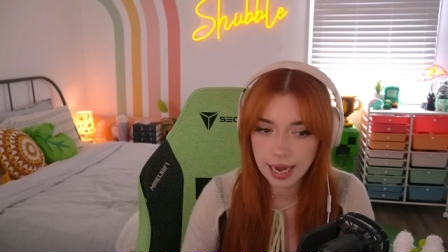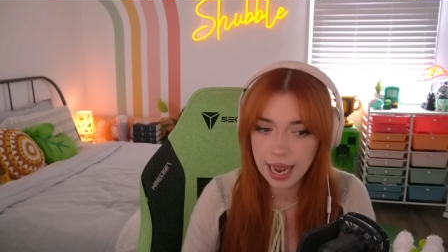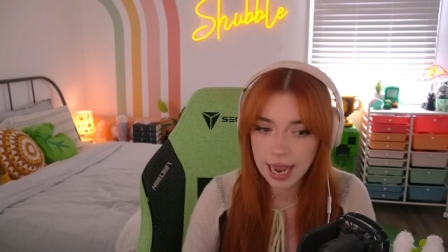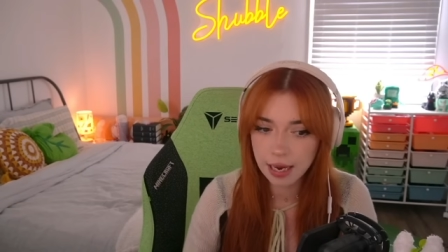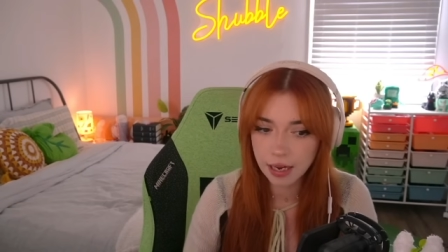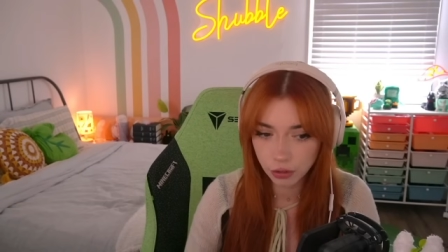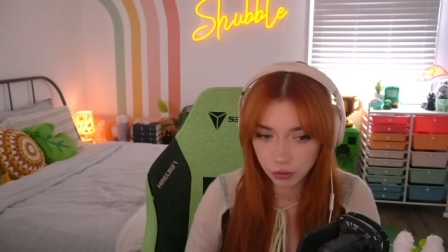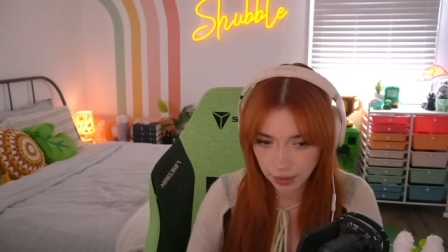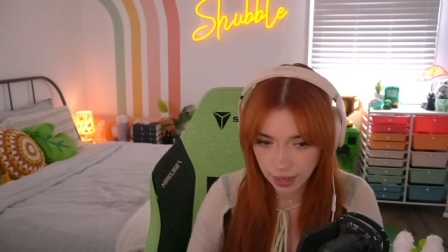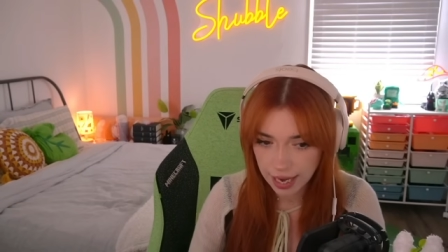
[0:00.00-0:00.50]

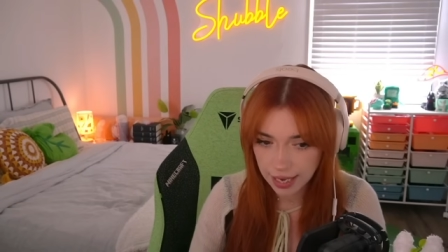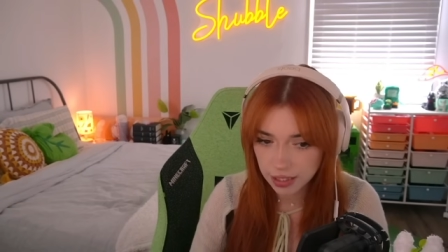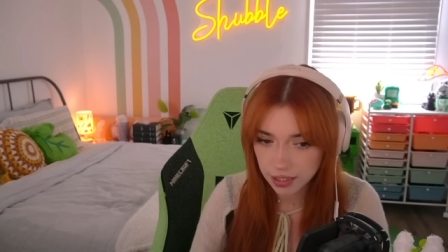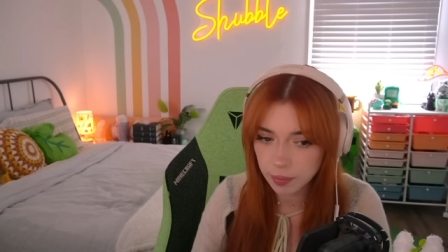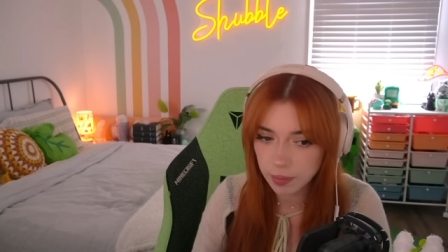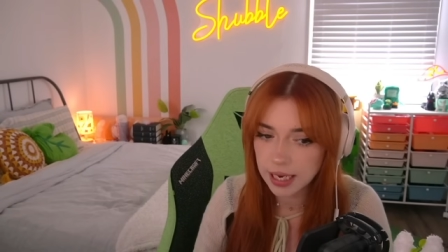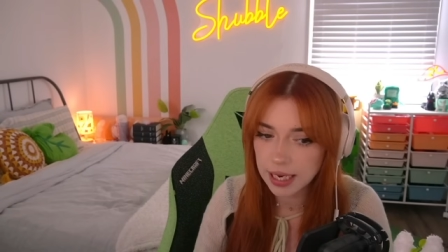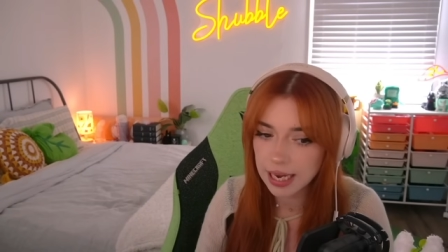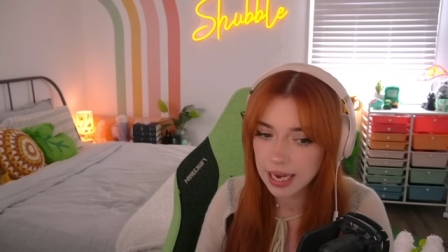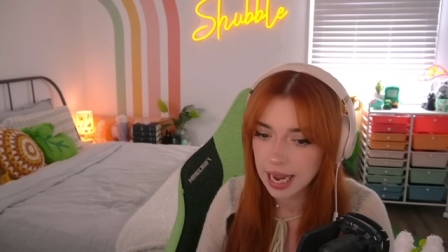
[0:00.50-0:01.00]
and
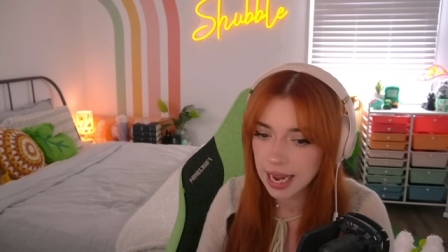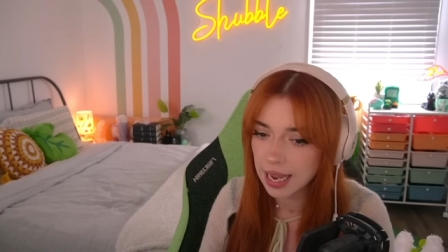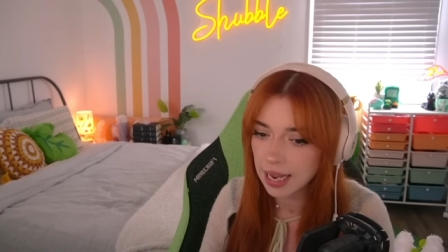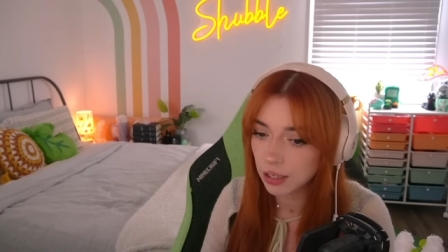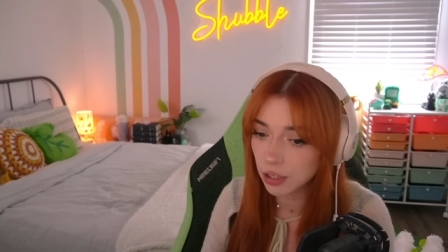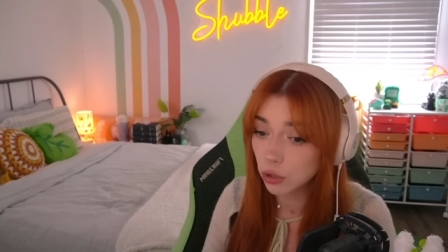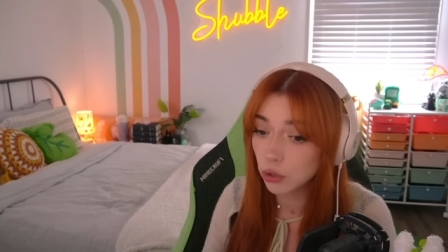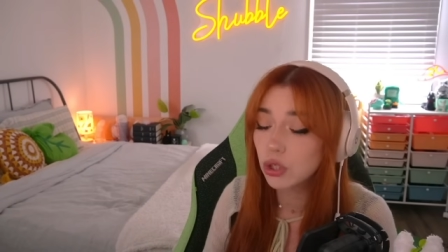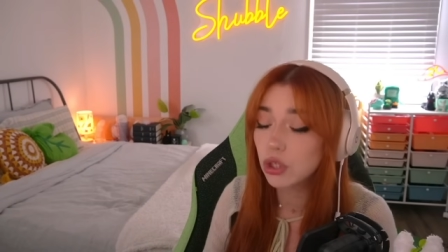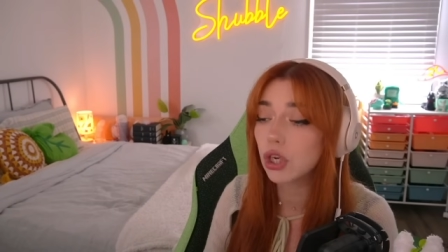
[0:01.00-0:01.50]
harassment, and
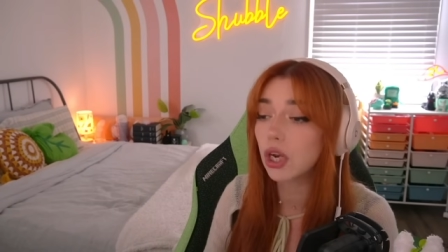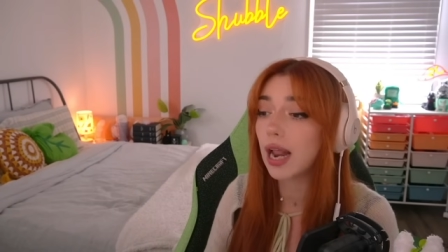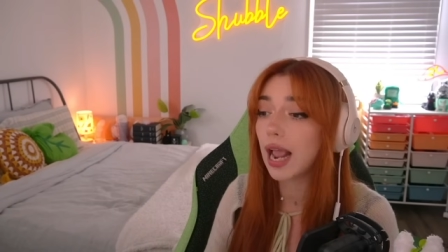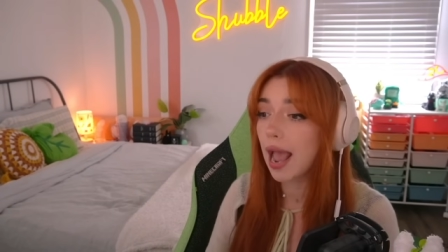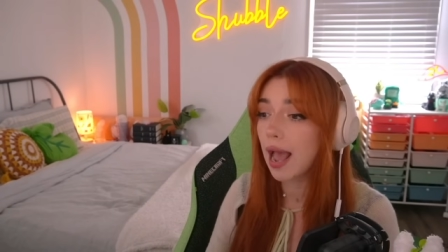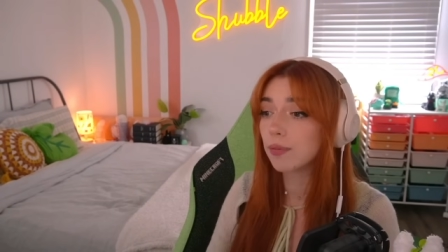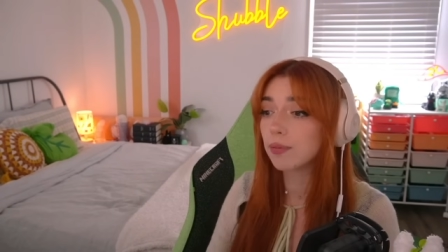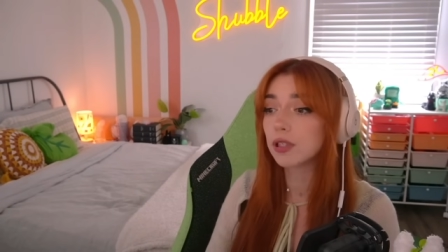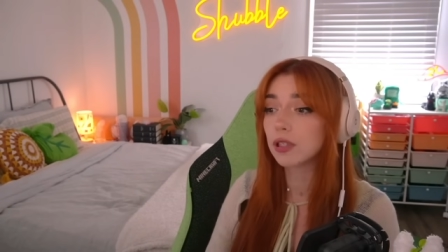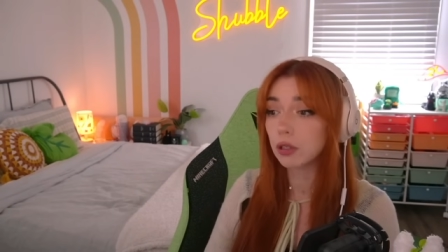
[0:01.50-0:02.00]
you should
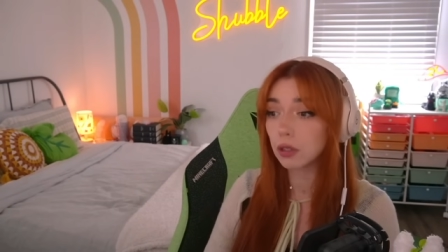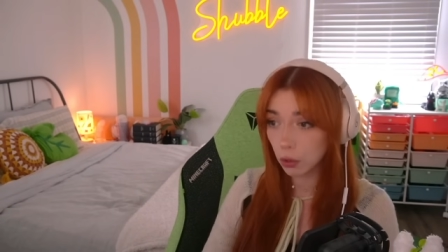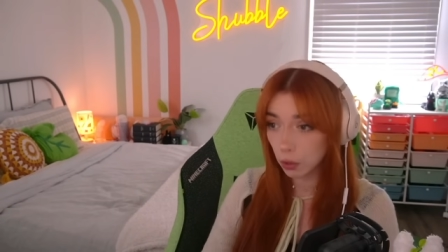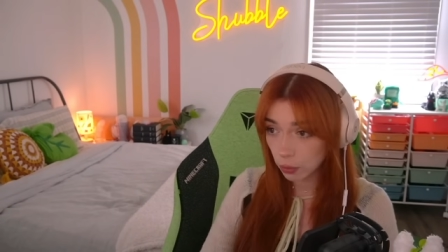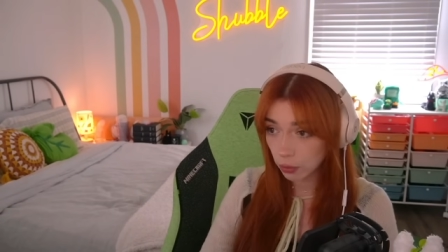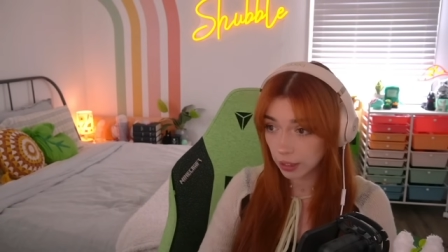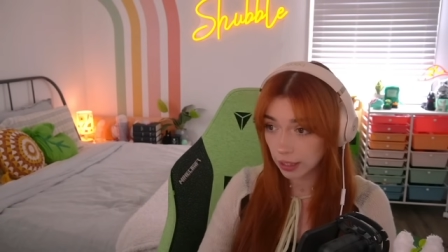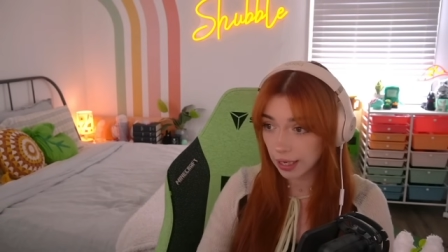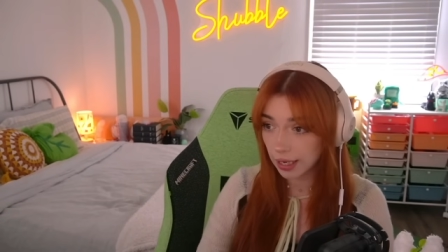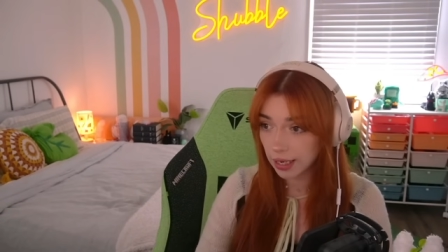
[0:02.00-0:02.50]

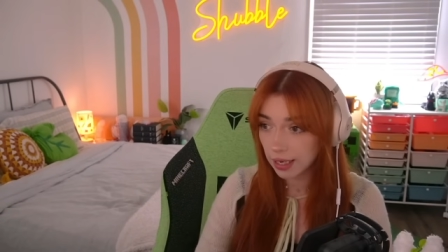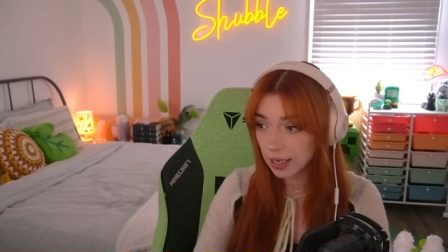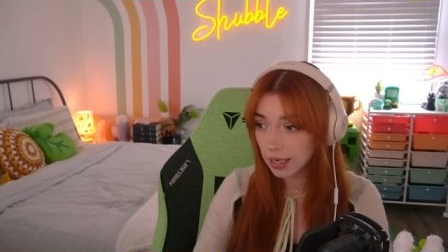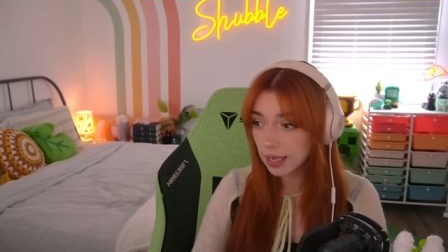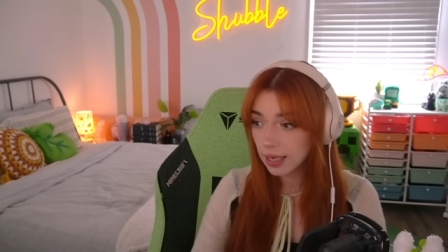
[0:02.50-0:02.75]
absolutely